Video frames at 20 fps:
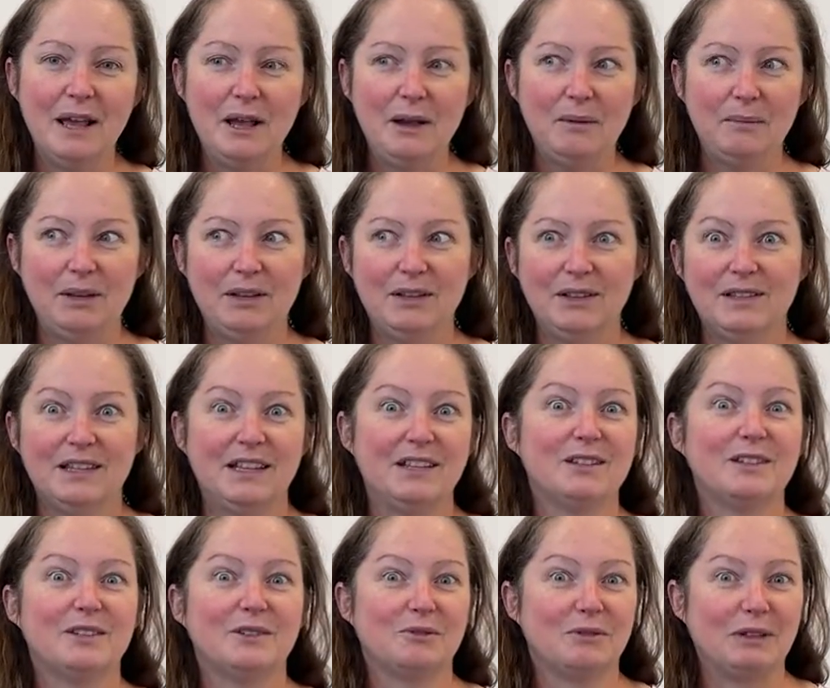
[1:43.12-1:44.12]
because they just
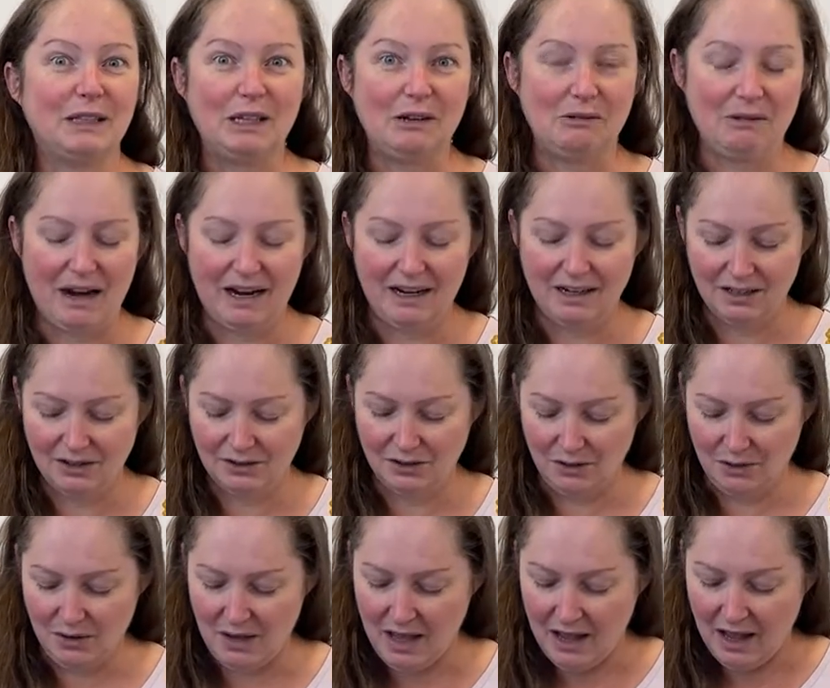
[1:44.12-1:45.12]
look really great. So
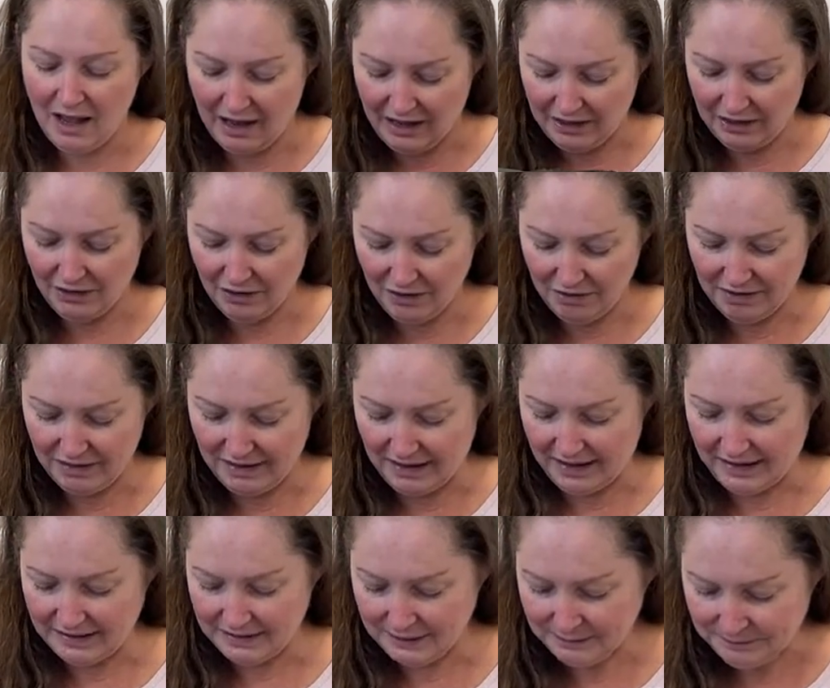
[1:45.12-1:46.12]
I got that